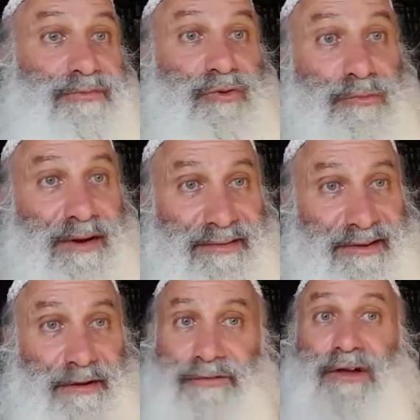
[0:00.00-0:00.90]
to
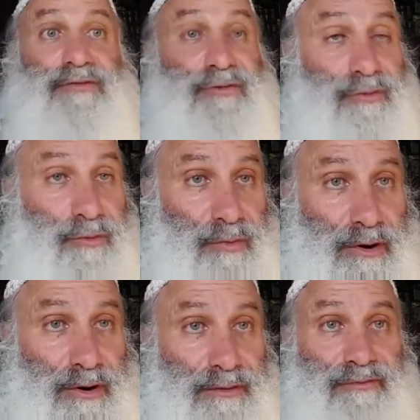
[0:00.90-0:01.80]
myself, to the
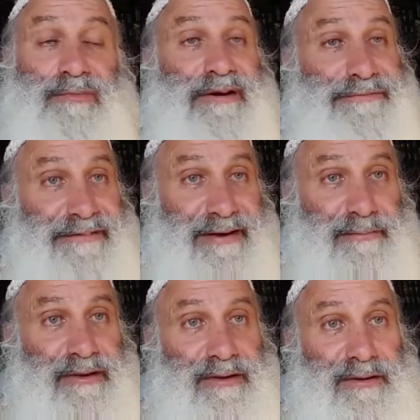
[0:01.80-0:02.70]
world, to my
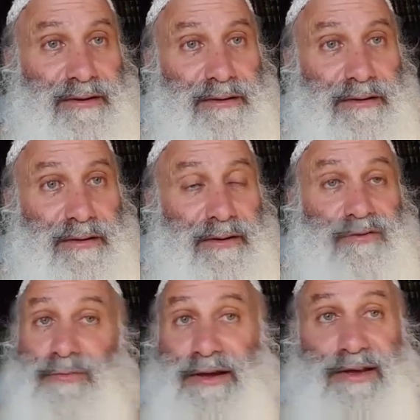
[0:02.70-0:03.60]
family,
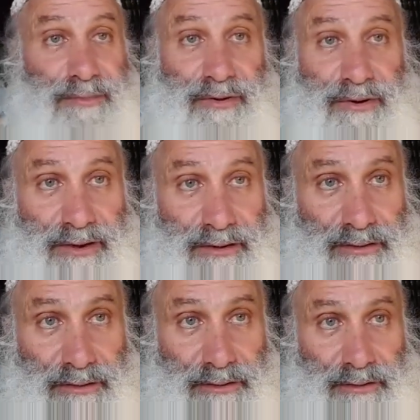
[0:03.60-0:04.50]
to my community,
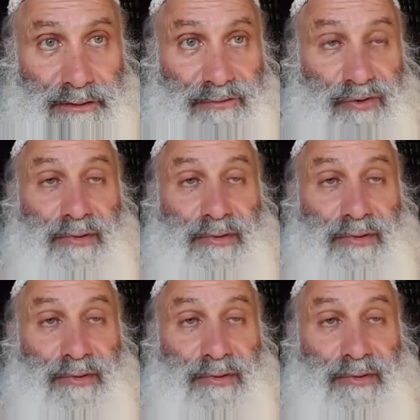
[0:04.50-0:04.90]
to